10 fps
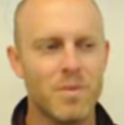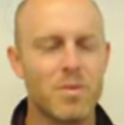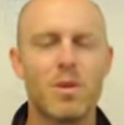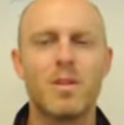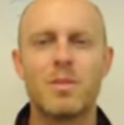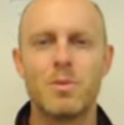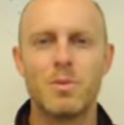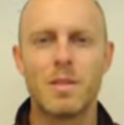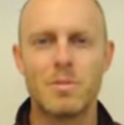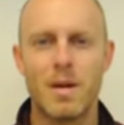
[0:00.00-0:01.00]
already 2
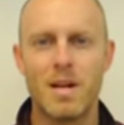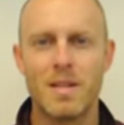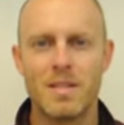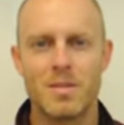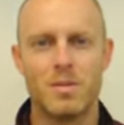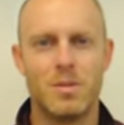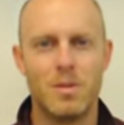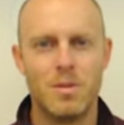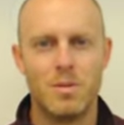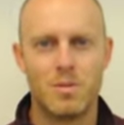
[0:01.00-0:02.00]
weeks behind, so
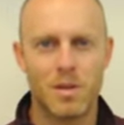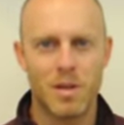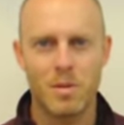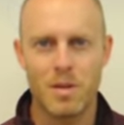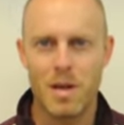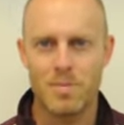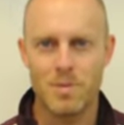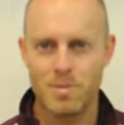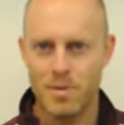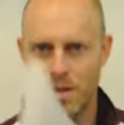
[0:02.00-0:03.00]
we'll figure out what happens.
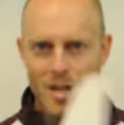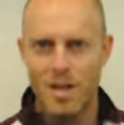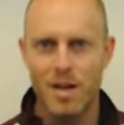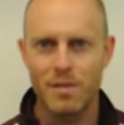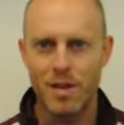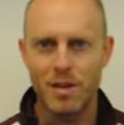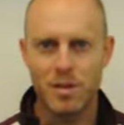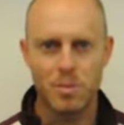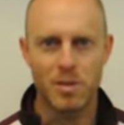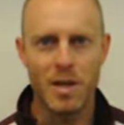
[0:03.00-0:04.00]
But I've got a
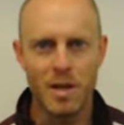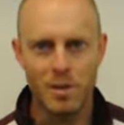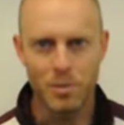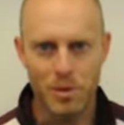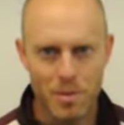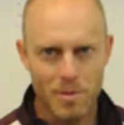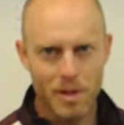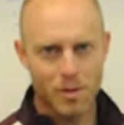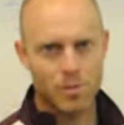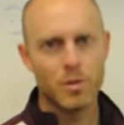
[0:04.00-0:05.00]
good plan, and we're going to make
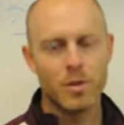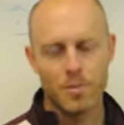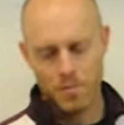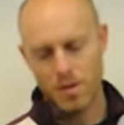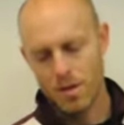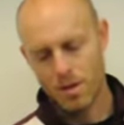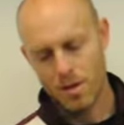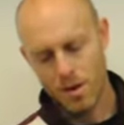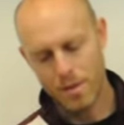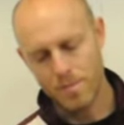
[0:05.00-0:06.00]
it through it. All
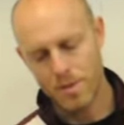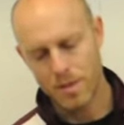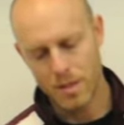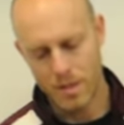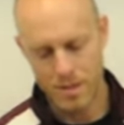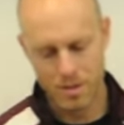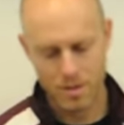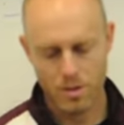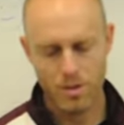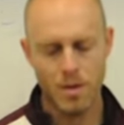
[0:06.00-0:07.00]
right.
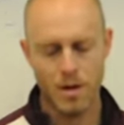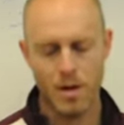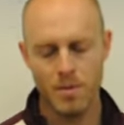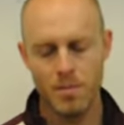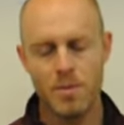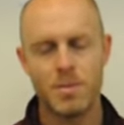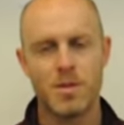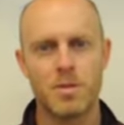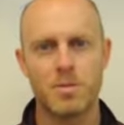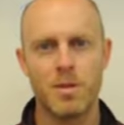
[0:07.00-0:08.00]
So I'm
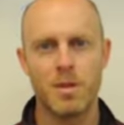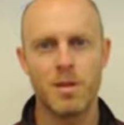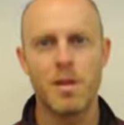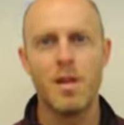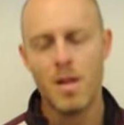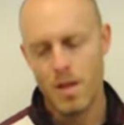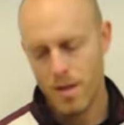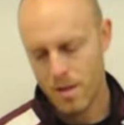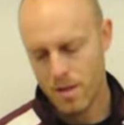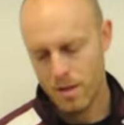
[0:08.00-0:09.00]
Mr. Smith,
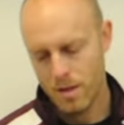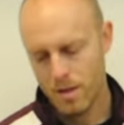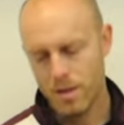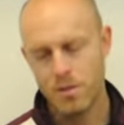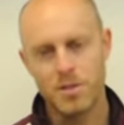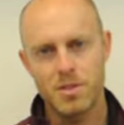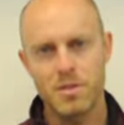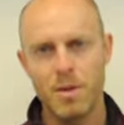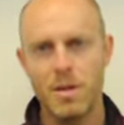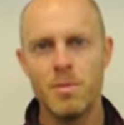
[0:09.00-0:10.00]
and you can see
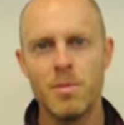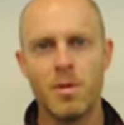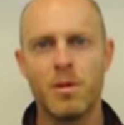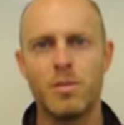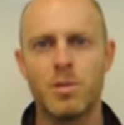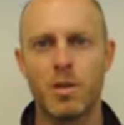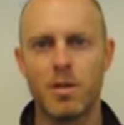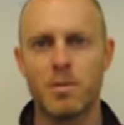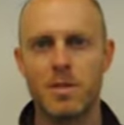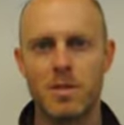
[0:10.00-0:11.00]
my email
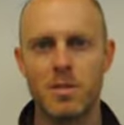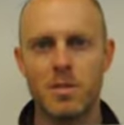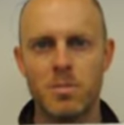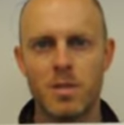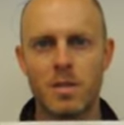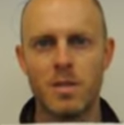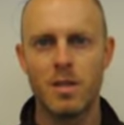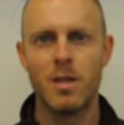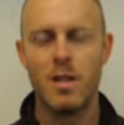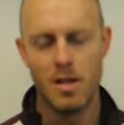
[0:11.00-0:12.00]
talking about the syllabus here.
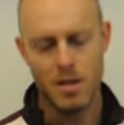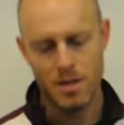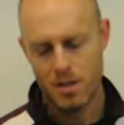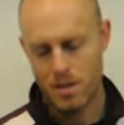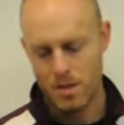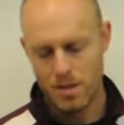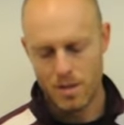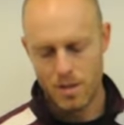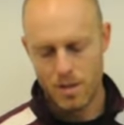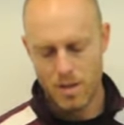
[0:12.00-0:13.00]

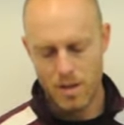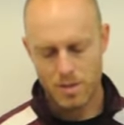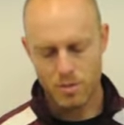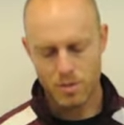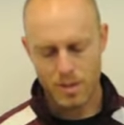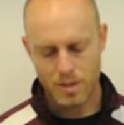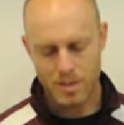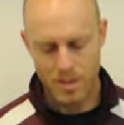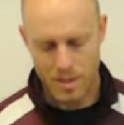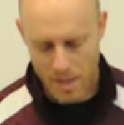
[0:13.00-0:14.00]
As you can
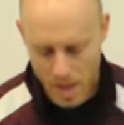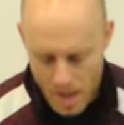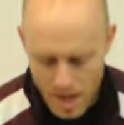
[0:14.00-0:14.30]
see,